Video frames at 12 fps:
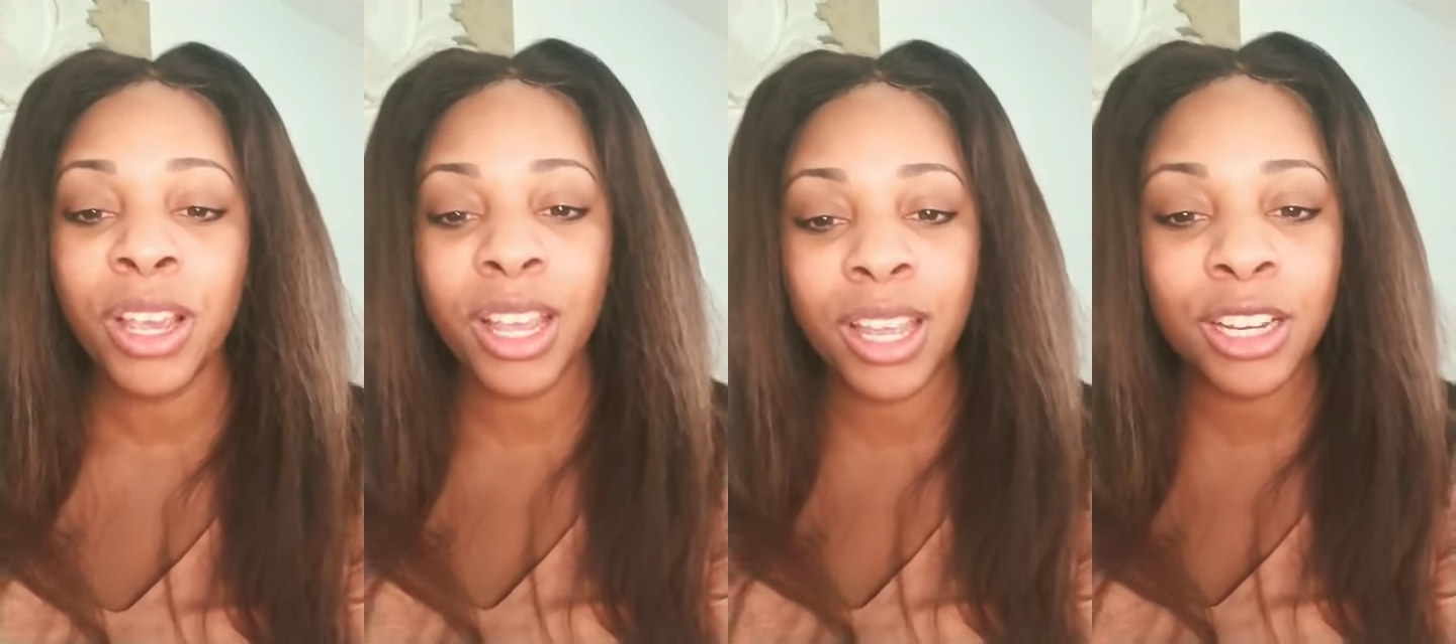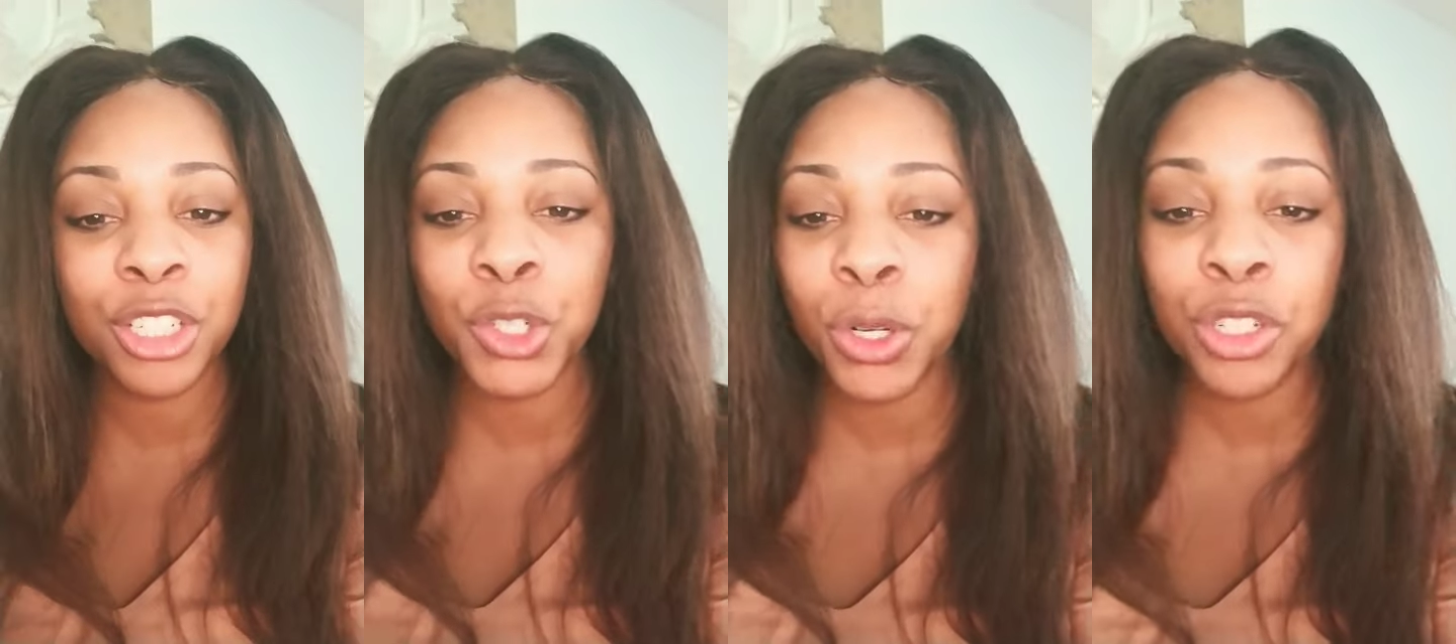It
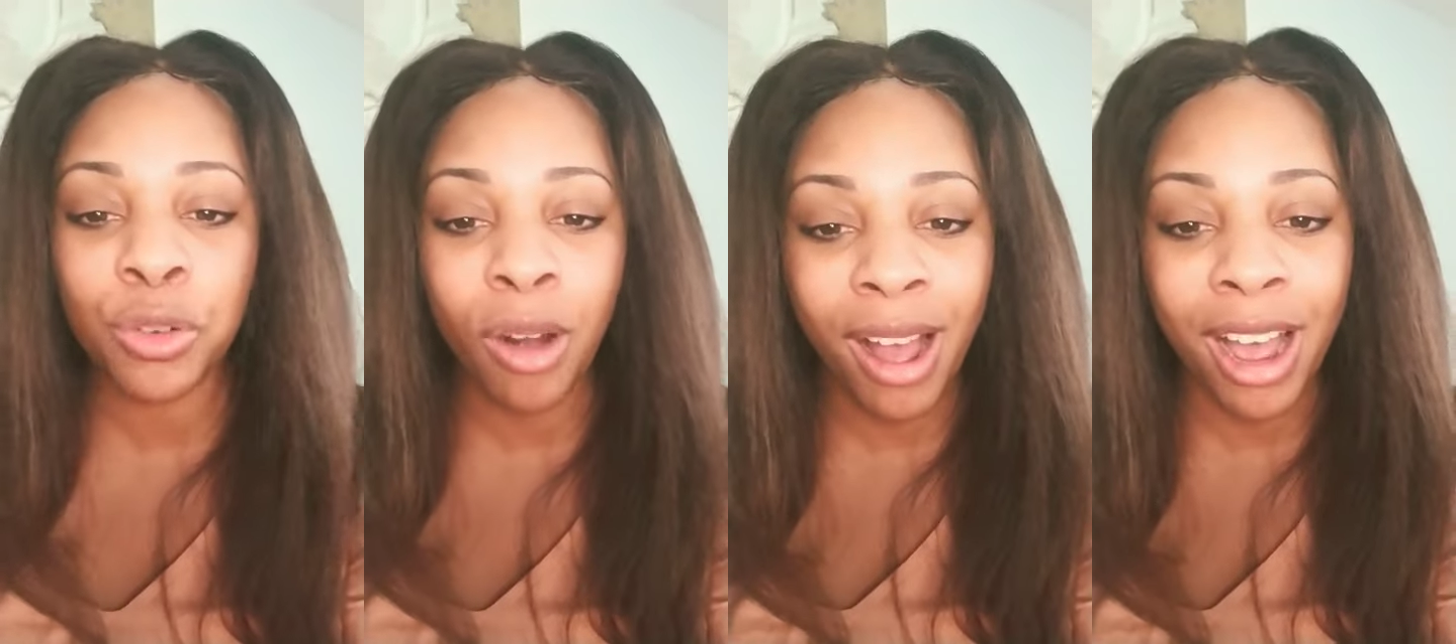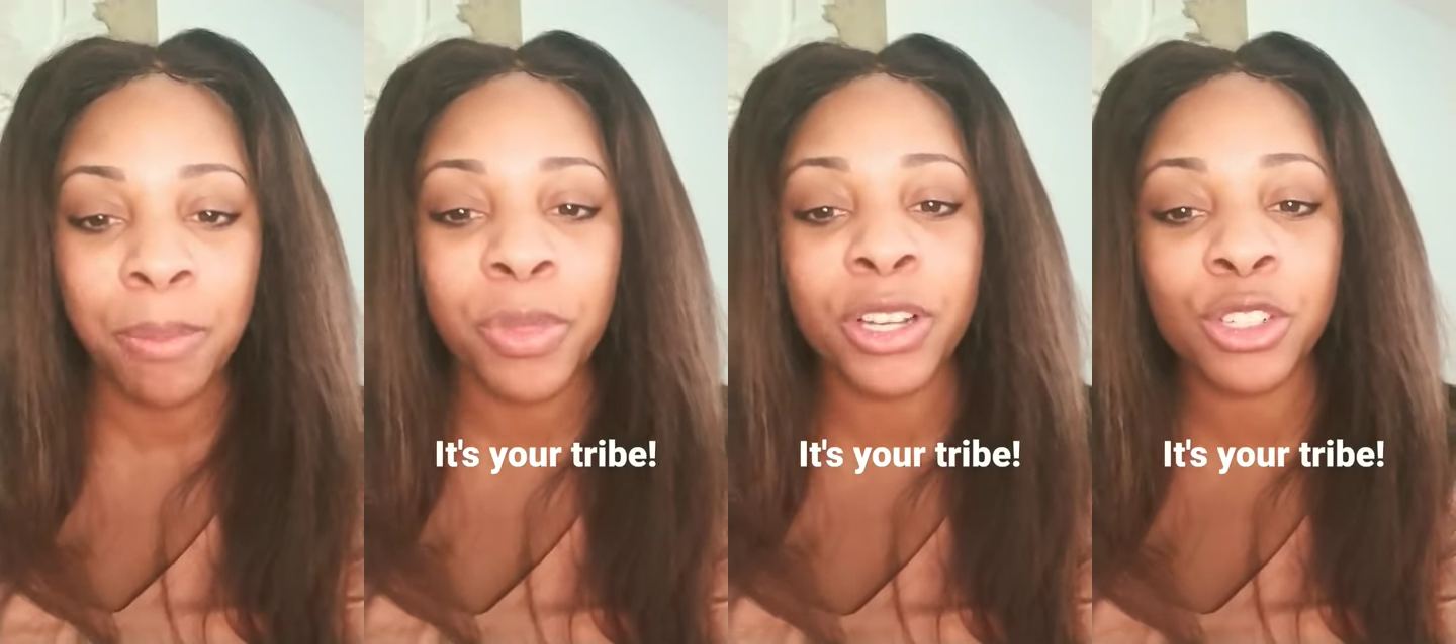is your
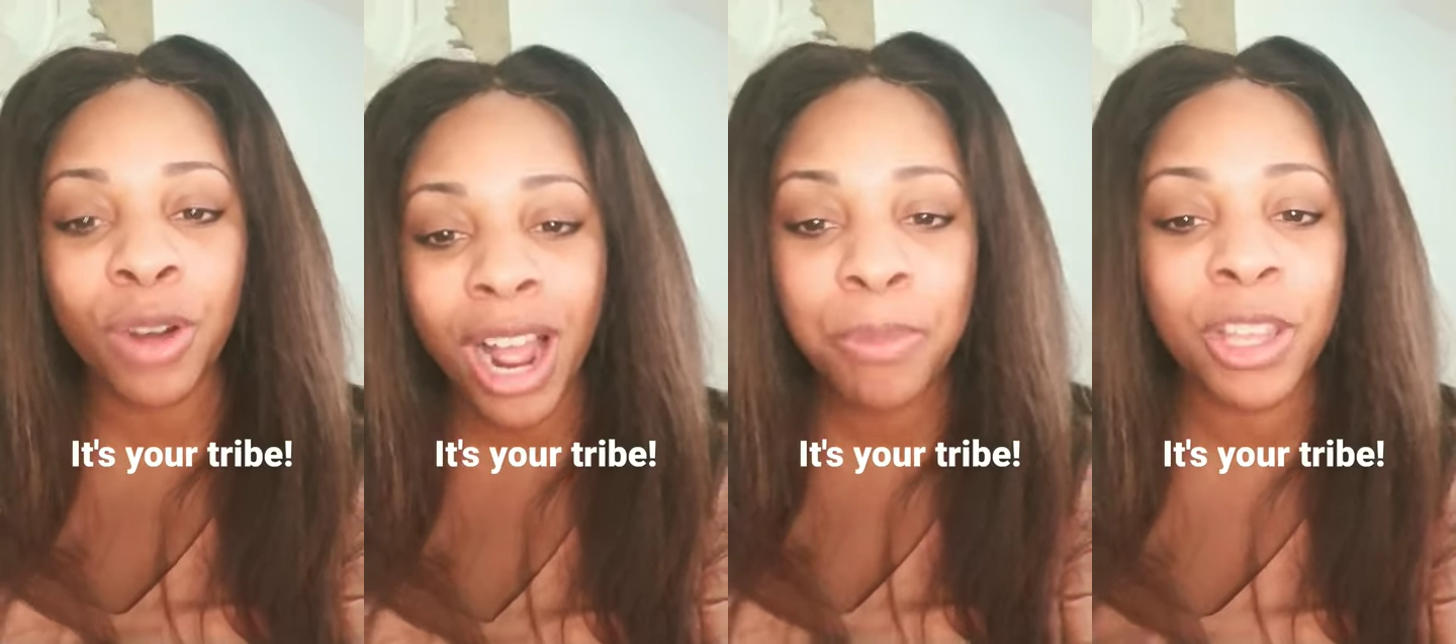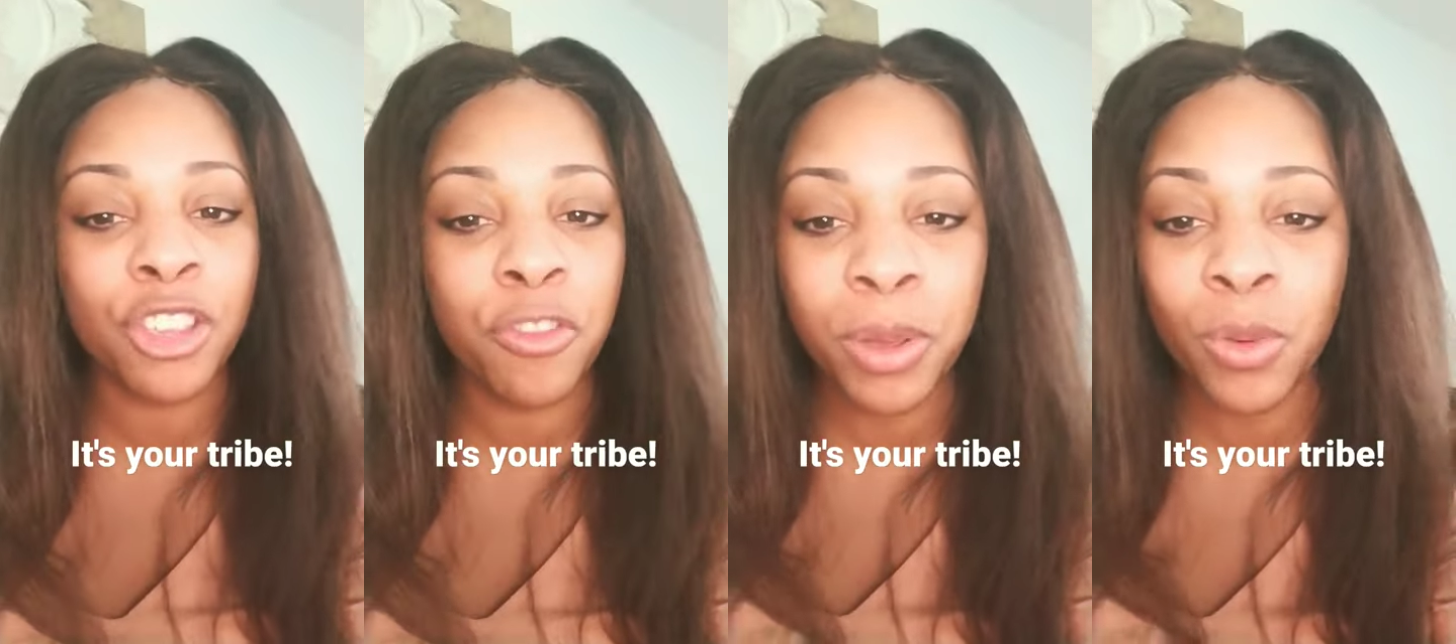tribe, the tribe
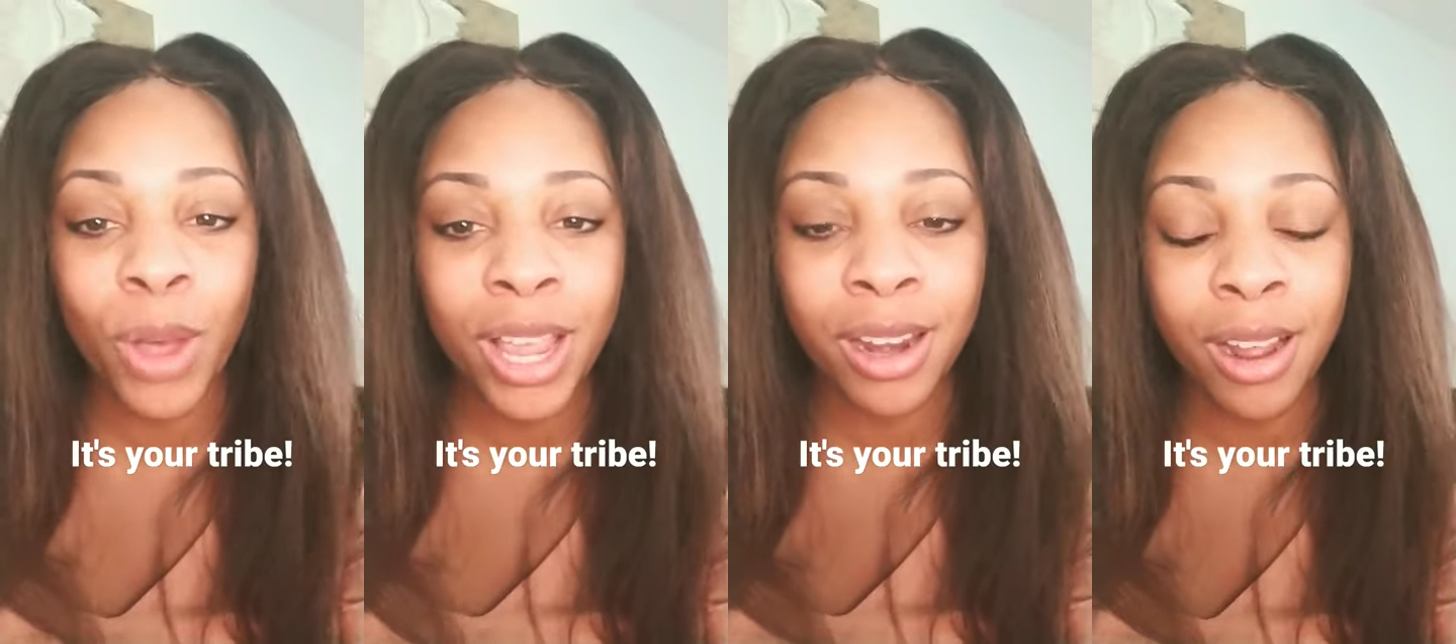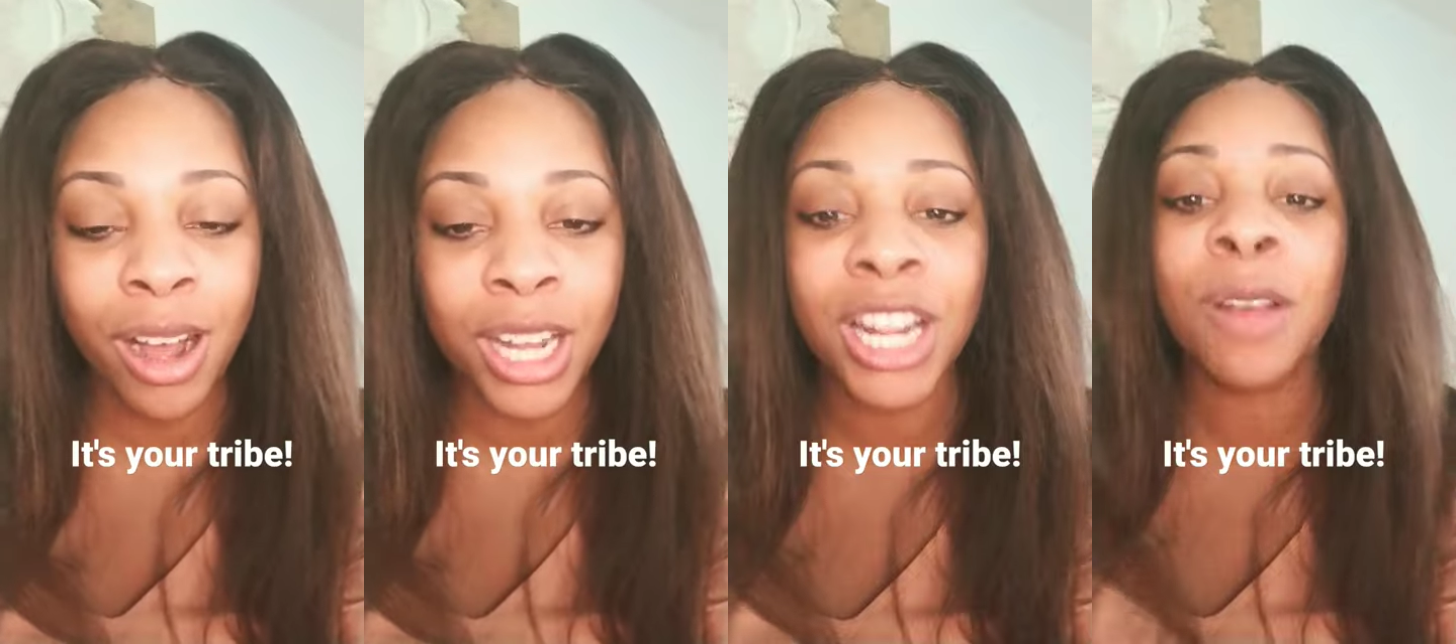that you've been waiting
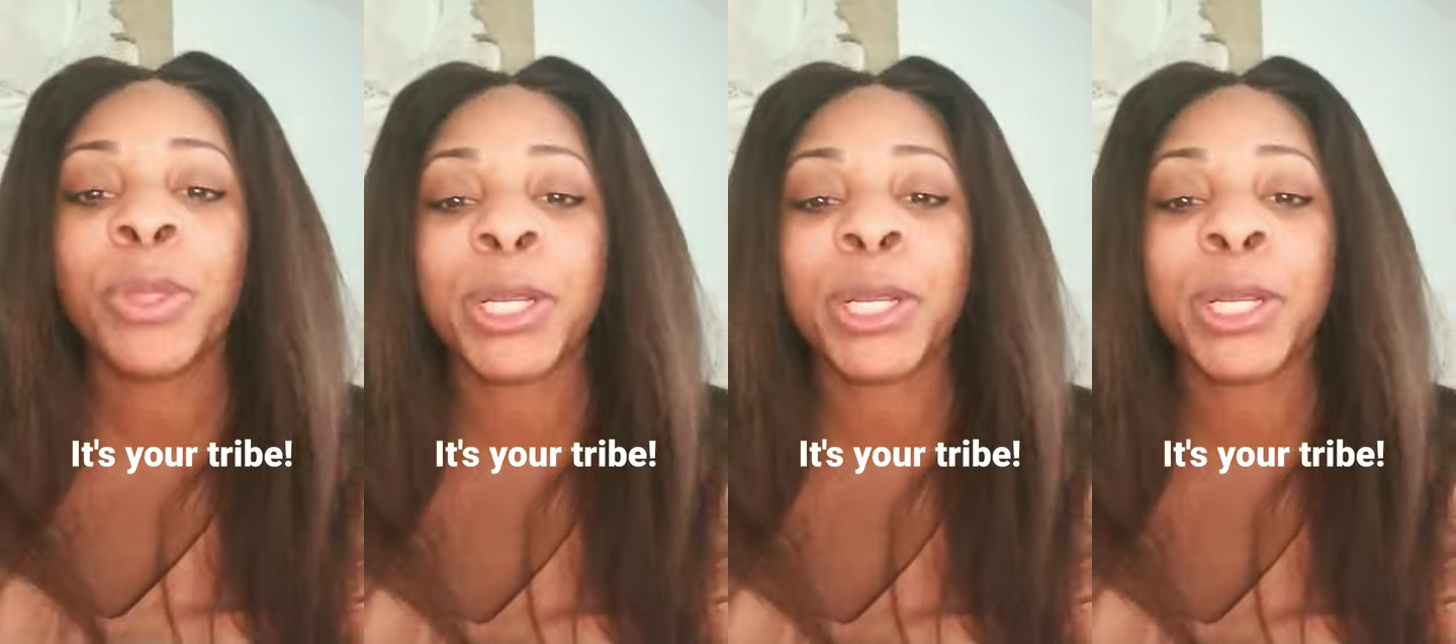on,